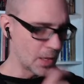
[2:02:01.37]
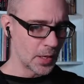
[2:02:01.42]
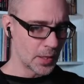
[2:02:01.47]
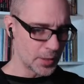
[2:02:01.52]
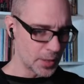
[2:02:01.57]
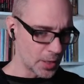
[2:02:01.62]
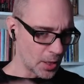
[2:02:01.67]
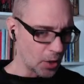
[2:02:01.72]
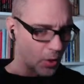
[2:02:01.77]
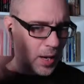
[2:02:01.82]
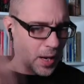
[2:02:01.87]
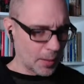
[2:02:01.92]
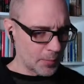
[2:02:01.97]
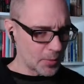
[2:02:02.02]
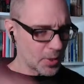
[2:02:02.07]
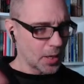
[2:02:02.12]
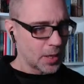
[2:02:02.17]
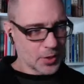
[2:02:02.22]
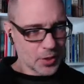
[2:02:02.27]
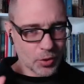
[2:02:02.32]
You know, I'm
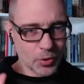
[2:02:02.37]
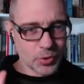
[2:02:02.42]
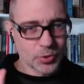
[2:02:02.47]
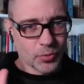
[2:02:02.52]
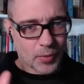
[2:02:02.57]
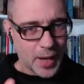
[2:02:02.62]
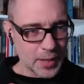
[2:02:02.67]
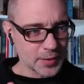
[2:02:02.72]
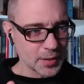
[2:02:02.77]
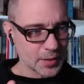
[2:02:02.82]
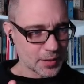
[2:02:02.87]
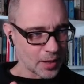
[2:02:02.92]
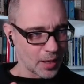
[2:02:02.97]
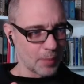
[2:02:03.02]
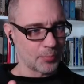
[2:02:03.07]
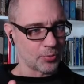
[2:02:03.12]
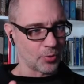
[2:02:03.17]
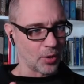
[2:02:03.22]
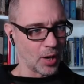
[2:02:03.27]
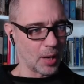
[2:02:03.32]
gonna. You know, granted that I'm
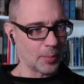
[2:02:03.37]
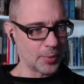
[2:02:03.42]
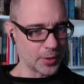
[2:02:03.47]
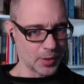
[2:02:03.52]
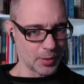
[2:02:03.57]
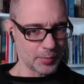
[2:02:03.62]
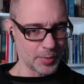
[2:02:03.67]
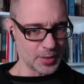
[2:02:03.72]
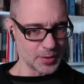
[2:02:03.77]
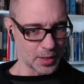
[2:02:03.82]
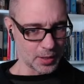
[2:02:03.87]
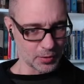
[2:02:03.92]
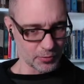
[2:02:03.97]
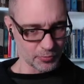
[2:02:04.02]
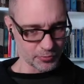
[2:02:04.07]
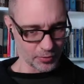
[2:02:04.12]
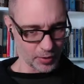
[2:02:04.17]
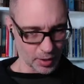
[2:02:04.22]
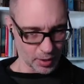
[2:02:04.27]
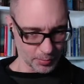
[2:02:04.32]
probably going to be taking
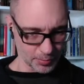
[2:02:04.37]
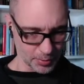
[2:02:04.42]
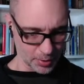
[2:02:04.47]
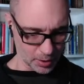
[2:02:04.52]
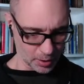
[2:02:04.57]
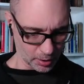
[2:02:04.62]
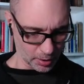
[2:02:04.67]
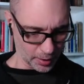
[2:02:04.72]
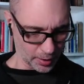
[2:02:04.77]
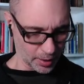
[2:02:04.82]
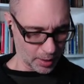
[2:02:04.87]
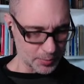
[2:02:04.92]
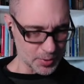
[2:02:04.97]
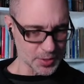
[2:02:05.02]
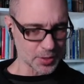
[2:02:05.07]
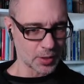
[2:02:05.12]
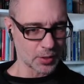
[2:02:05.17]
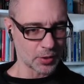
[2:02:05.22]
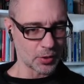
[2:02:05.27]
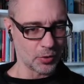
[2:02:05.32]
fireball a lot. I'm just
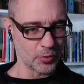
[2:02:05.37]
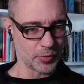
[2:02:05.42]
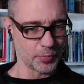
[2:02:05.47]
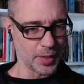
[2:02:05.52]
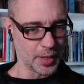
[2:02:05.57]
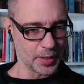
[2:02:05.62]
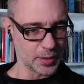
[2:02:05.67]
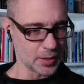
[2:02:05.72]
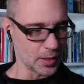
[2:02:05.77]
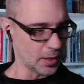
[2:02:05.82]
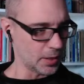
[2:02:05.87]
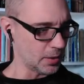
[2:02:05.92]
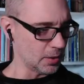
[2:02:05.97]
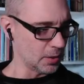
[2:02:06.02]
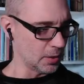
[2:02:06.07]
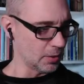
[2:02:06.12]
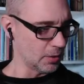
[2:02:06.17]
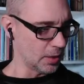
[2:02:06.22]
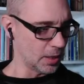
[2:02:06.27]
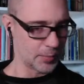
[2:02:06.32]
going to go with my gut
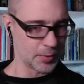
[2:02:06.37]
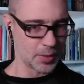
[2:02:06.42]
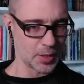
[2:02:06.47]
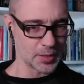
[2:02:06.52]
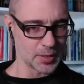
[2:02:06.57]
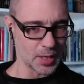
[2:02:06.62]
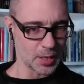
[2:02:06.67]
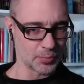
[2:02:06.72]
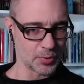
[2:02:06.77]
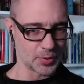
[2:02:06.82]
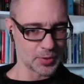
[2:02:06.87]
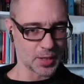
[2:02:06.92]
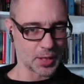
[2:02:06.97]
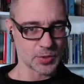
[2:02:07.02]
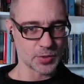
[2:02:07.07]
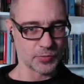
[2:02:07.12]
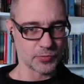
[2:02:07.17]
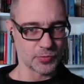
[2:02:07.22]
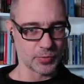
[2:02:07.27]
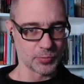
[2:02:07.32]
here, and I'm going to take
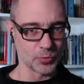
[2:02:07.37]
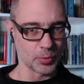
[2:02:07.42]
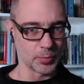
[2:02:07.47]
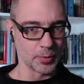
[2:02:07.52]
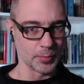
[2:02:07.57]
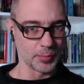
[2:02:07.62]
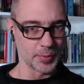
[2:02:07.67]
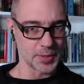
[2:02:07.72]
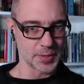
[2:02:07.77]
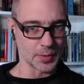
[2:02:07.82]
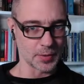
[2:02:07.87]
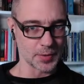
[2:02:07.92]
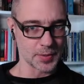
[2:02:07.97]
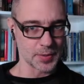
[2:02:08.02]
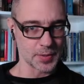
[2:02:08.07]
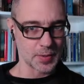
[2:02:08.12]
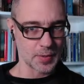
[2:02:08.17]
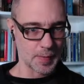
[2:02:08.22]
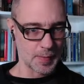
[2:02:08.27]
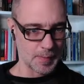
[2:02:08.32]
protection from normal missiles,
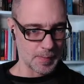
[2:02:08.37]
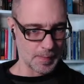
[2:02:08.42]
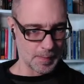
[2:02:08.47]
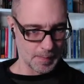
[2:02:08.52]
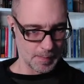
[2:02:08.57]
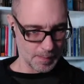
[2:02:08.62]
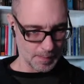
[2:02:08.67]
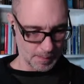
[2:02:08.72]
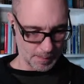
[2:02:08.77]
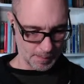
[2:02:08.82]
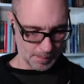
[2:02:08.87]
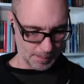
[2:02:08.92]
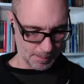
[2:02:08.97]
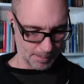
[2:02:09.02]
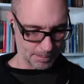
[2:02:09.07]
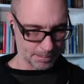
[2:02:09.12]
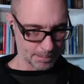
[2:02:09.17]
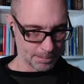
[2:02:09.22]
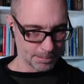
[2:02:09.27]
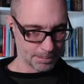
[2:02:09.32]

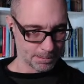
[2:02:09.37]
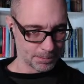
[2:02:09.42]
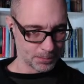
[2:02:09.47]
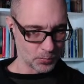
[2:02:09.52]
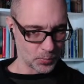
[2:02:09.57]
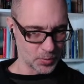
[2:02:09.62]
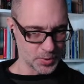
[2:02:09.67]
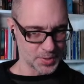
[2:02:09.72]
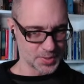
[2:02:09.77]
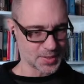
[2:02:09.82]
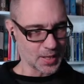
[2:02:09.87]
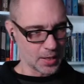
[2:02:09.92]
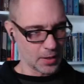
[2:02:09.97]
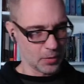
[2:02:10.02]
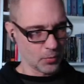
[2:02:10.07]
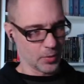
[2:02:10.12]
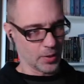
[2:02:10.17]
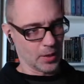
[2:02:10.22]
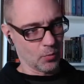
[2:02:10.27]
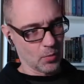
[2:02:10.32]
which is kind of
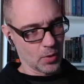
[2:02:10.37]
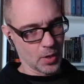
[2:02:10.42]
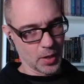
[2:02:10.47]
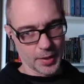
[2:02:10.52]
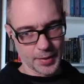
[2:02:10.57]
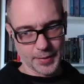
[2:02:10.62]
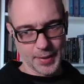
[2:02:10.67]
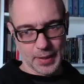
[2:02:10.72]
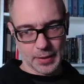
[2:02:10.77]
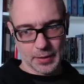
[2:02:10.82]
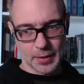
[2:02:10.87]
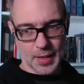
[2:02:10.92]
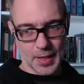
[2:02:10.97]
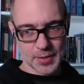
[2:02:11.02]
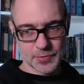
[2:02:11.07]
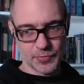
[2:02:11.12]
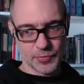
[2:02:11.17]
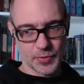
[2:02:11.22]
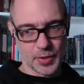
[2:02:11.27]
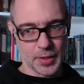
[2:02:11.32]
what I wanted in that
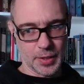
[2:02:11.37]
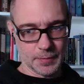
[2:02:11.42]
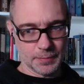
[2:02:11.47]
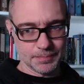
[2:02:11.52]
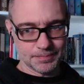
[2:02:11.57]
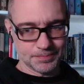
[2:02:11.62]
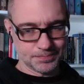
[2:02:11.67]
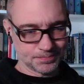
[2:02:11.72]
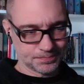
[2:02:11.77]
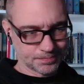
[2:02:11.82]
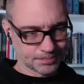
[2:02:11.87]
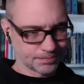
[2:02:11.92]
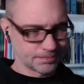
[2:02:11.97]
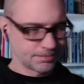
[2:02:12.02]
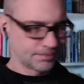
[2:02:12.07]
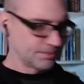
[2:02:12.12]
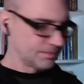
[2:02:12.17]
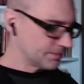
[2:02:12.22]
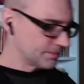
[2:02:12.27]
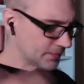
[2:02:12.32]
last fight.
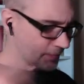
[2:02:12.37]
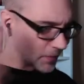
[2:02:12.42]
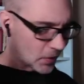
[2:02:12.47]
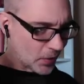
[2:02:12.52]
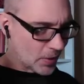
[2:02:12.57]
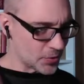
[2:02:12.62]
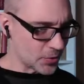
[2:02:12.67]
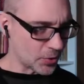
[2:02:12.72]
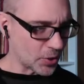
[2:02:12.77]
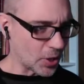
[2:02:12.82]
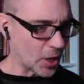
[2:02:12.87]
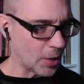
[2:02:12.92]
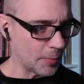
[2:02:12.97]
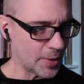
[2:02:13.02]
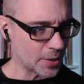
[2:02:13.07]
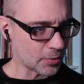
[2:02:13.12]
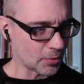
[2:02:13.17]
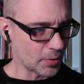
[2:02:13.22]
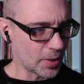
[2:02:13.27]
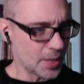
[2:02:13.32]
All right, so call me
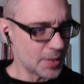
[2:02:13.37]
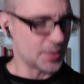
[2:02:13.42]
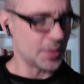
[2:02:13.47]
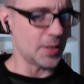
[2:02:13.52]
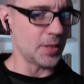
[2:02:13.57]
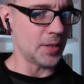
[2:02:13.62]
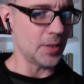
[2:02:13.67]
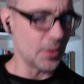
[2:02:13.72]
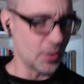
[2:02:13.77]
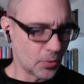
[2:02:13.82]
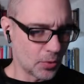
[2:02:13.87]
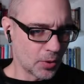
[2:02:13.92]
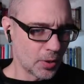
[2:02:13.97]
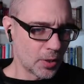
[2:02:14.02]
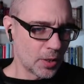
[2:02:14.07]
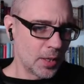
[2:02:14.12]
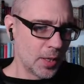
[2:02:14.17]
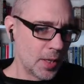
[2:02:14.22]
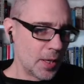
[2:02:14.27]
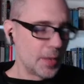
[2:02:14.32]
crazy
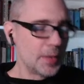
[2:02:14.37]
or...